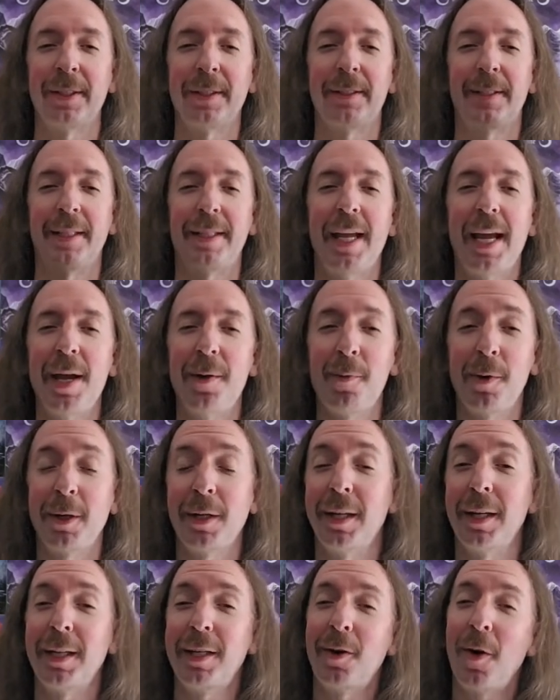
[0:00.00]
and today we're
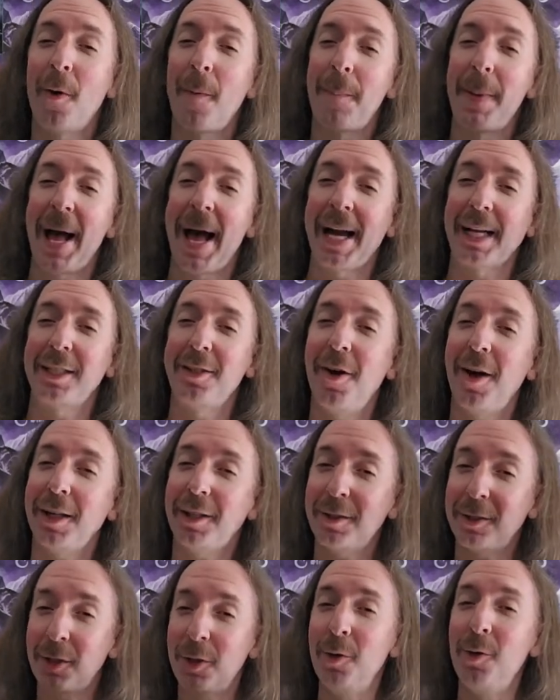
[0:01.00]
going to go back
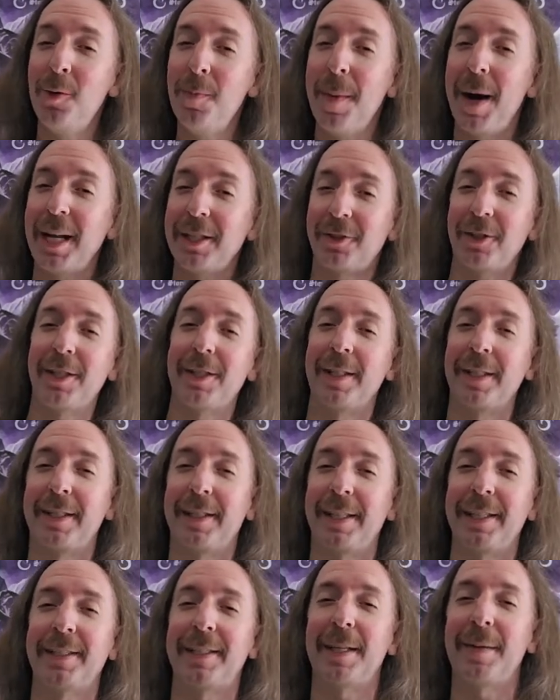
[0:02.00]
not too much in the
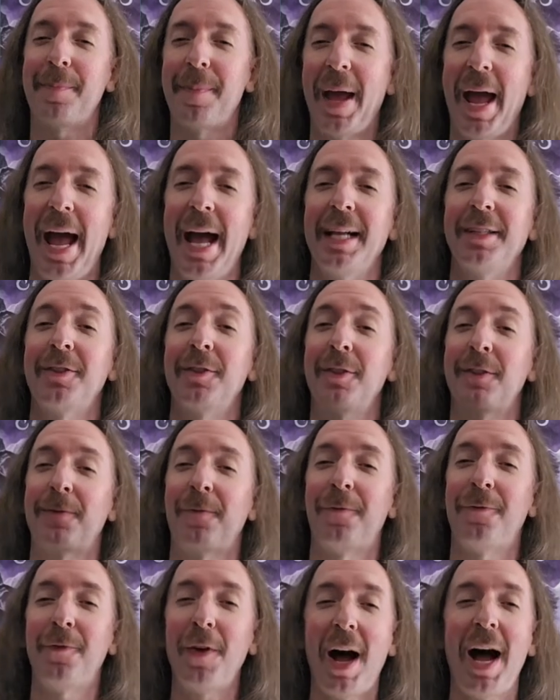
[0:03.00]
distant past, just
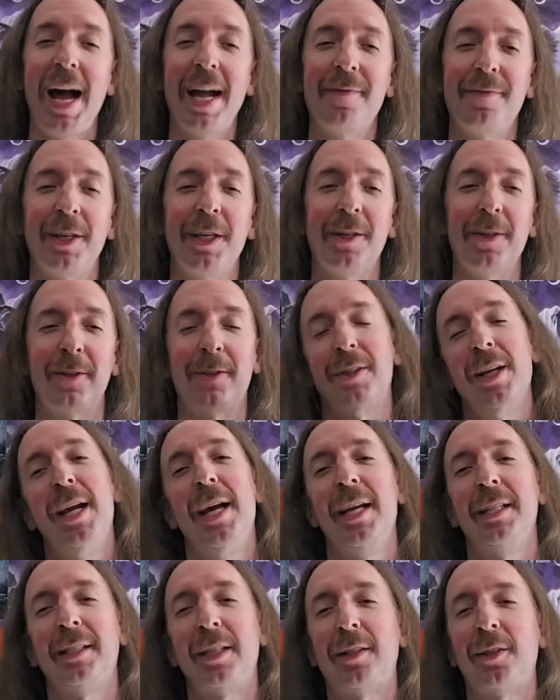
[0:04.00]
5 years
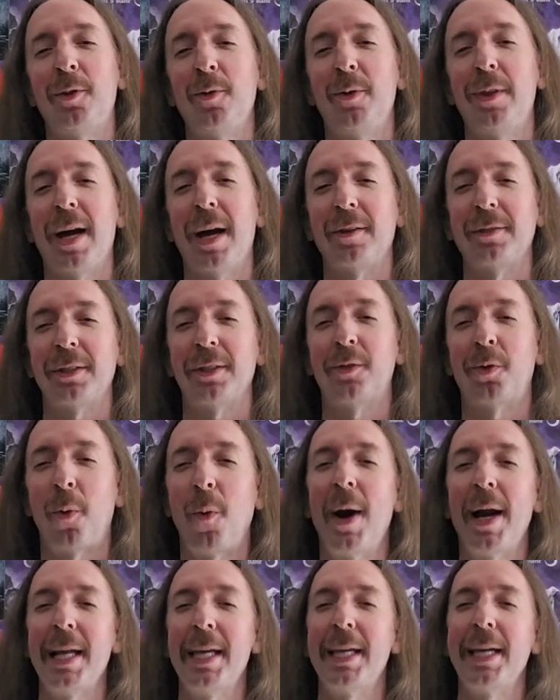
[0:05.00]
to
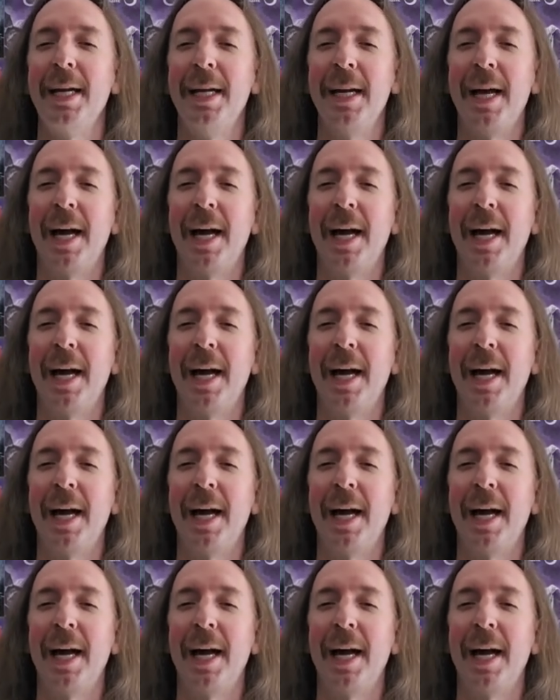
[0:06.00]
2020,